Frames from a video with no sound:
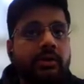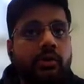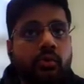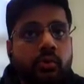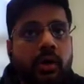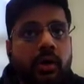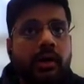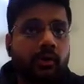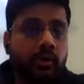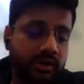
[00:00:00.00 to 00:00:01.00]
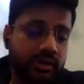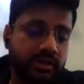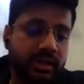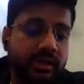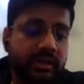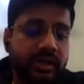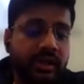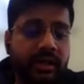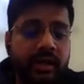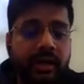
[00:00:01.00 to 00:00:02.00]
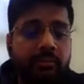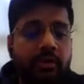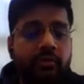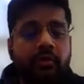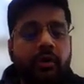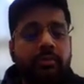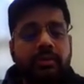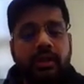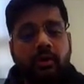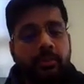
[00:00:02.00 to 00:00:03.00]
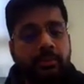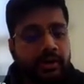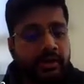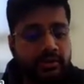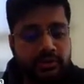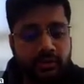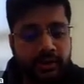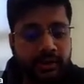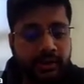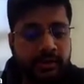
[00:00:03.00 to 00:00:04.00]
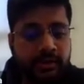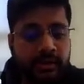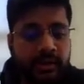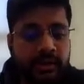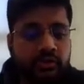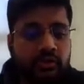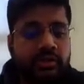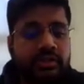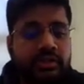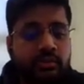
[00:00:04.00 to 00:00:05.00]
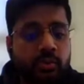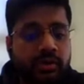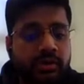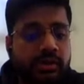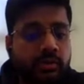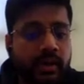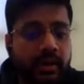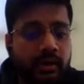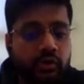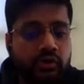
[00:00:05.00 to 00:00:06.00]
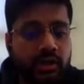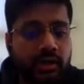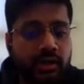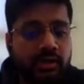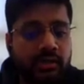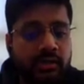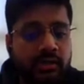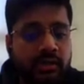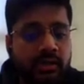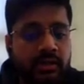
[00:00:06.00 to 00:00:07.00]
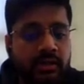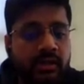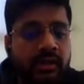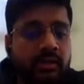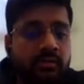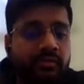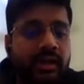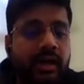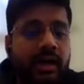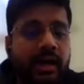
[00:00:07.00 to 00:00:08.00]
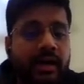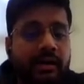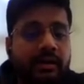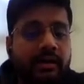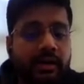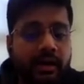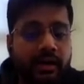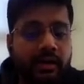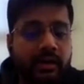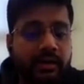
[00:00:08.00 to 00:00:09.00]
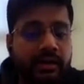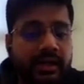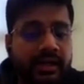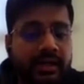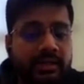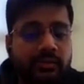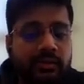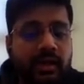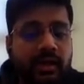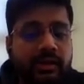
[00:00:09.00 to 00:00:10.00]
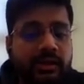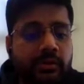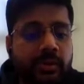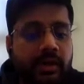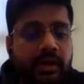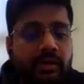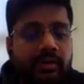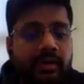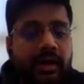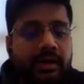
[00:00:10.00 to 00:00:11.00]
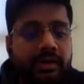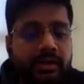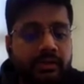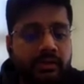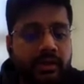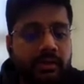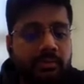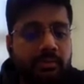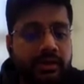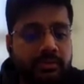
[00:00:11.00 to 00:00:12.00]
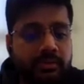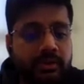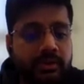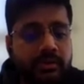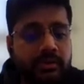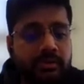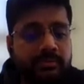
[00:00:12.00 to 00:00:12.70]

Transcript: to our orchestrator and perform the operations on it. So this is what the UI looks like. We'll add our details, we'll add the URL, we'll add the username, passwords.